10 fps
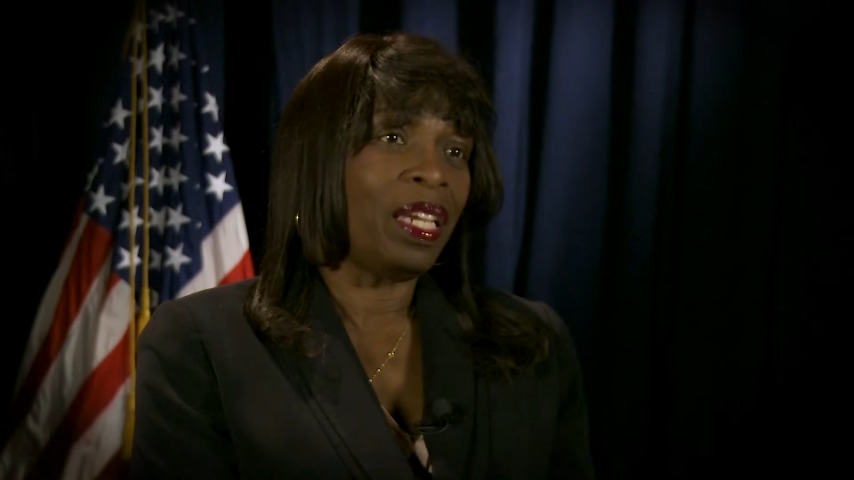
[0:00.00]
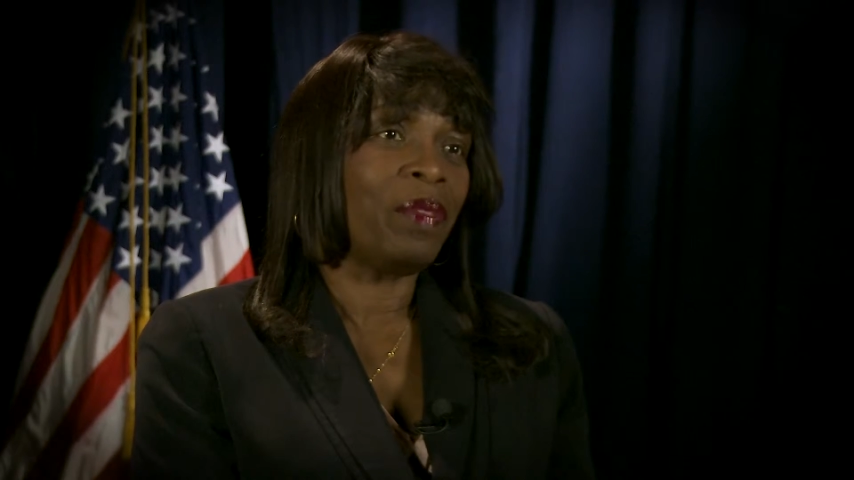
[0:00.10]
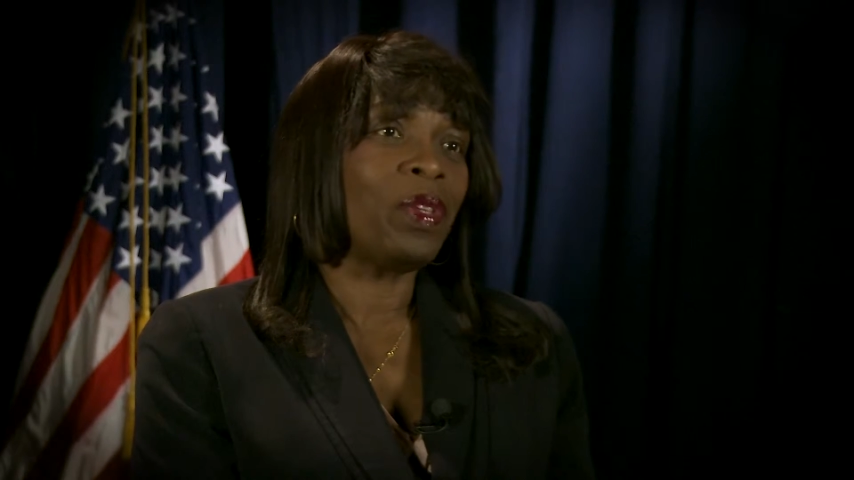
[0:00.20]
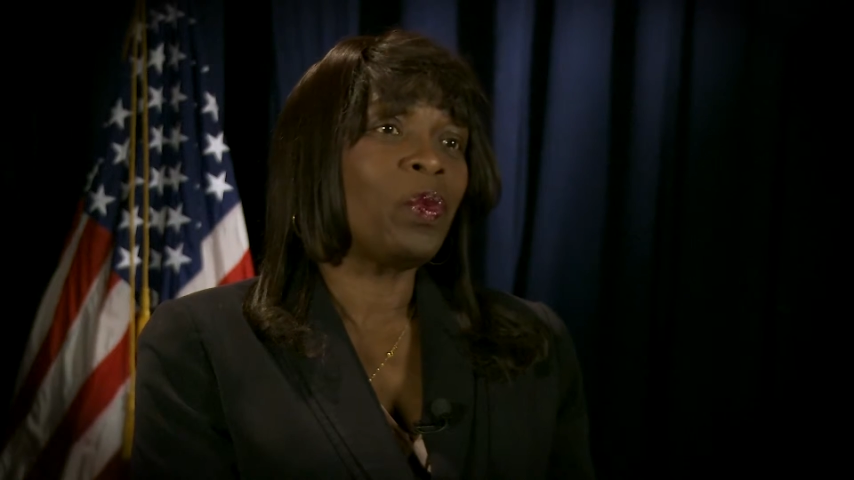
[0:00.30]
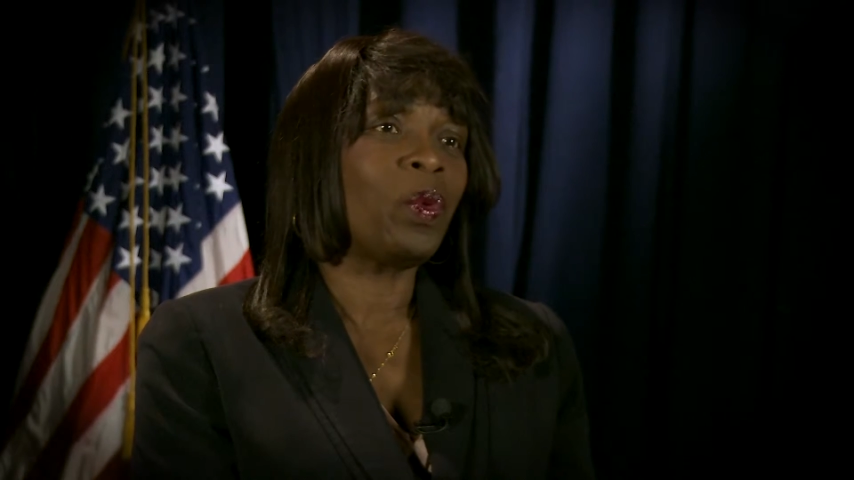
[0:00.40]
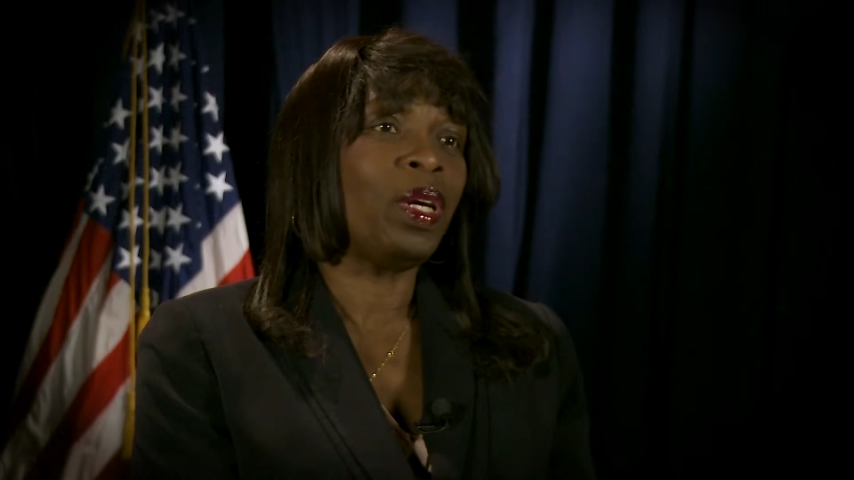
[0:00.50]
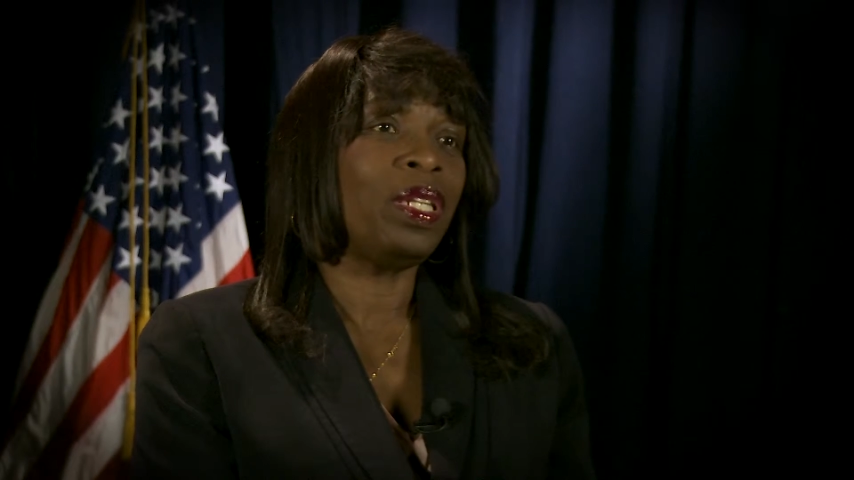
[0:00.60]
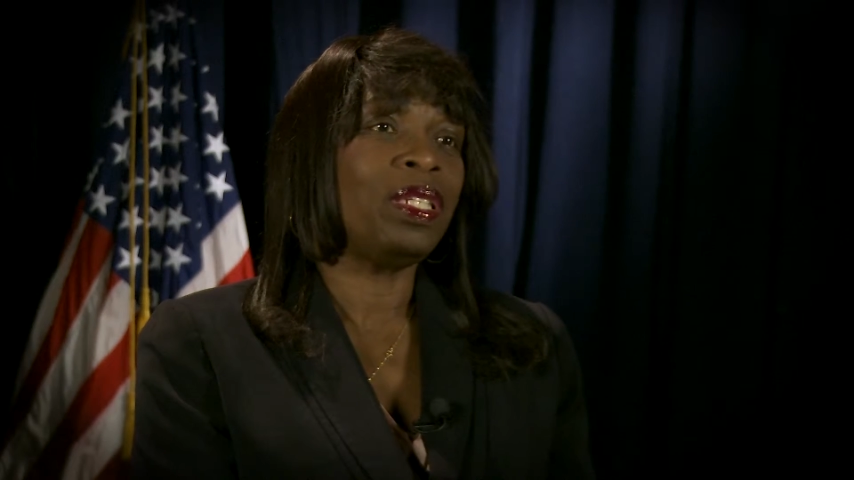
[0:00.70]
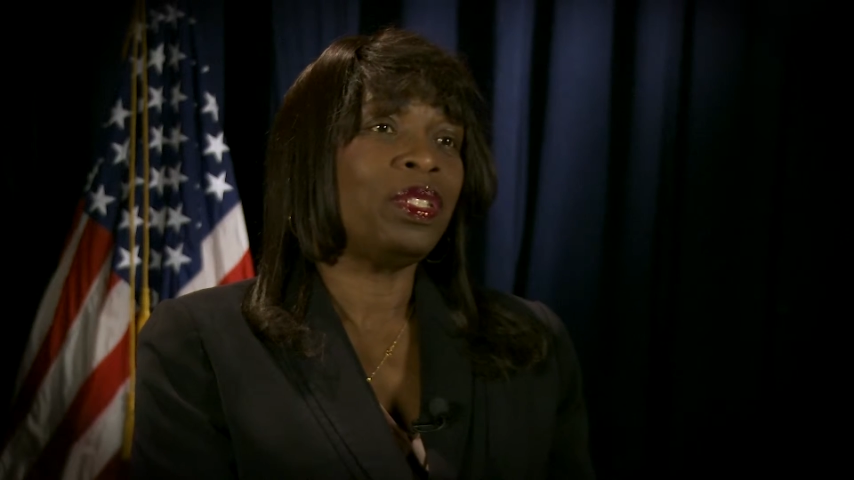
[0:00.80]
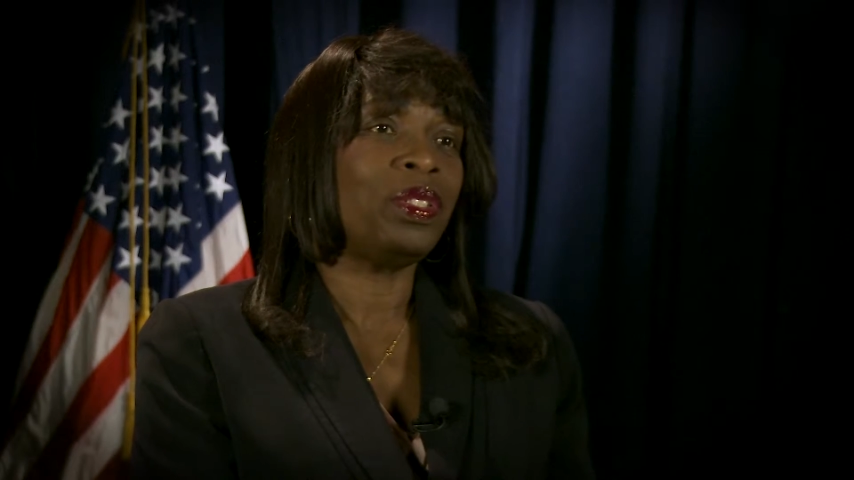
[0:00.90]
and we
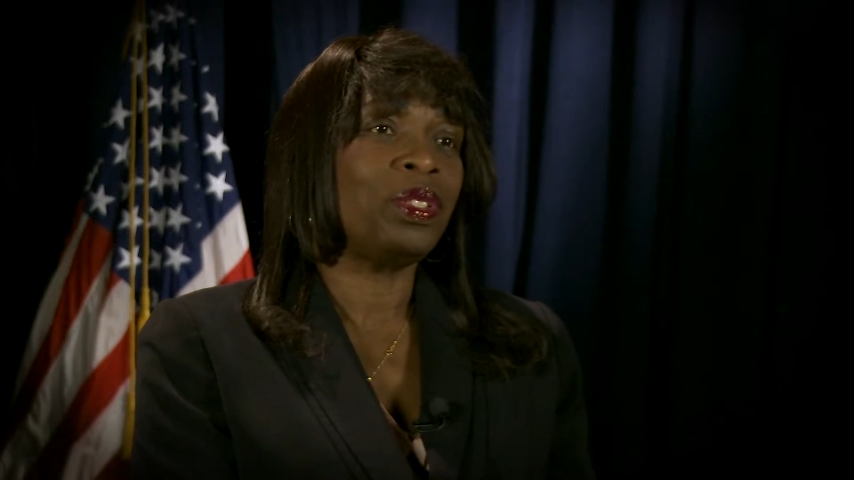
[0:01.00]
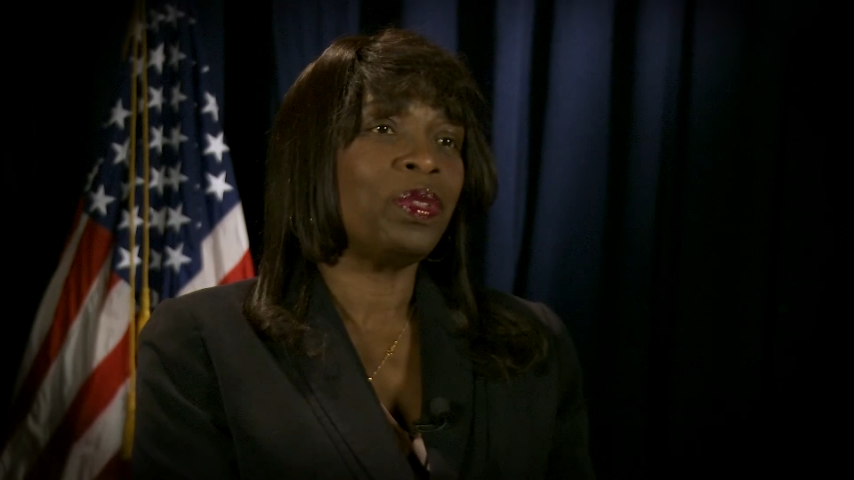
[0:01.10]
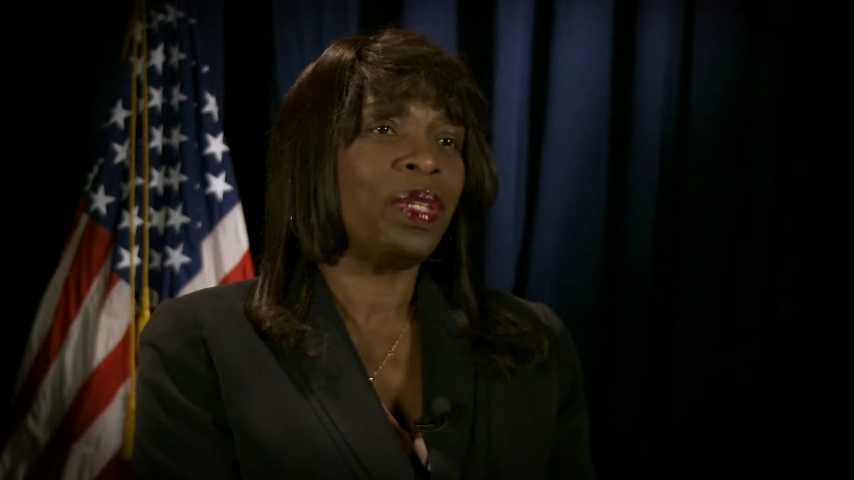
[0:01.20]
wanted to